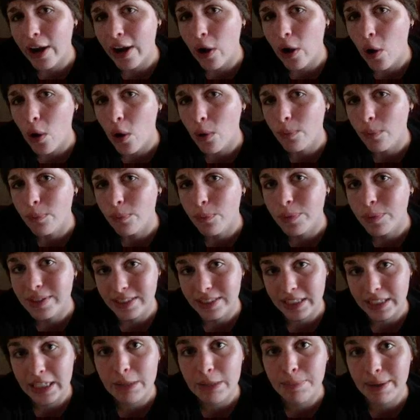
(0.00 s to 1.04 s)
at home
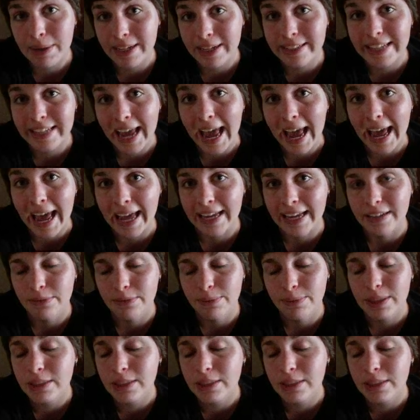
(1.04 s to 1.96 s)
with sleeping Dad,